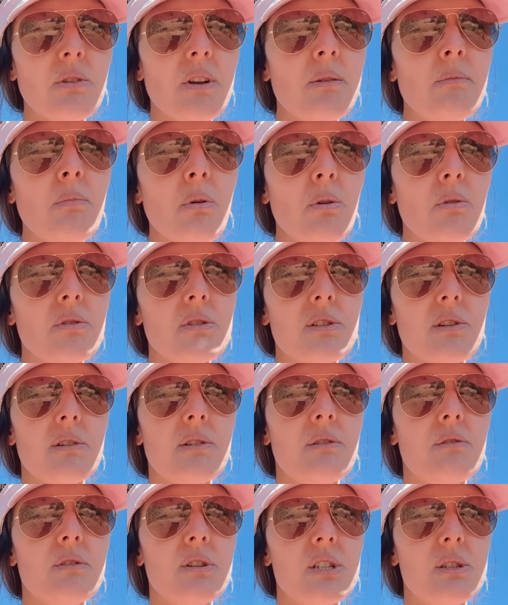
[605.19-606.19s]
impulse
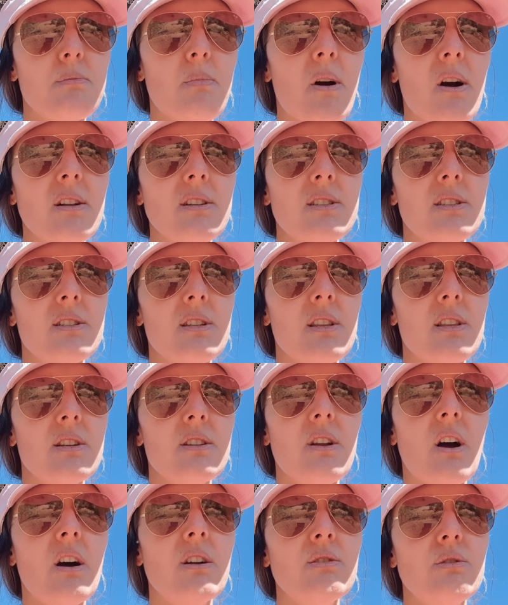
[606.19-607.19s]
or a response to the
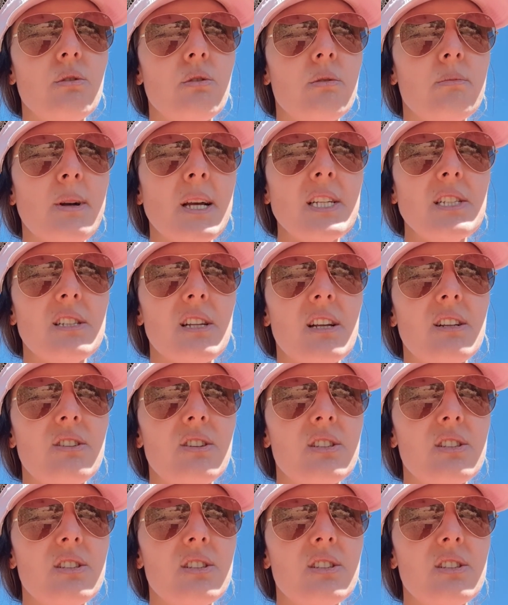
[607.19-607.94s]
non-dual message.